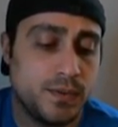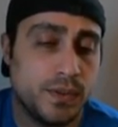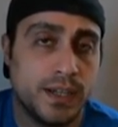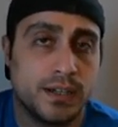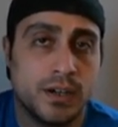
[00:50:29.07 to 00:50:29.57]

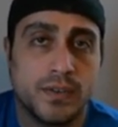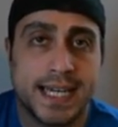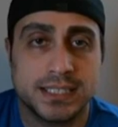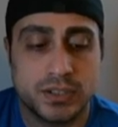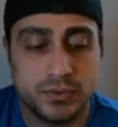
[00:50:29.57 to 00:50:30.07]
think
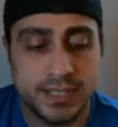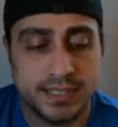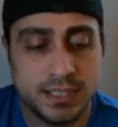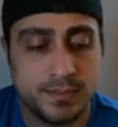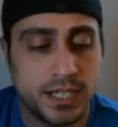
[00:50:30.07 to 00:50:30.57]
that's too
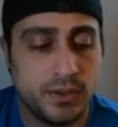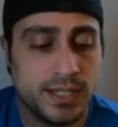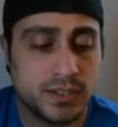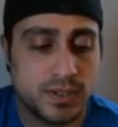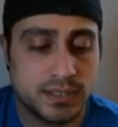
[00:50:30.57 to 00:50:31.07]
easy, body
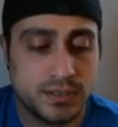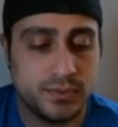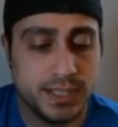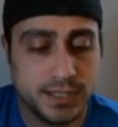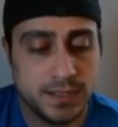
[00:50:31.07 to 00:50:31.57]
weight squat's too
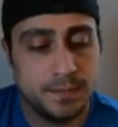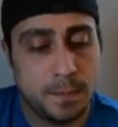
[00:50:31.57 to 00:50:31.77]
easy,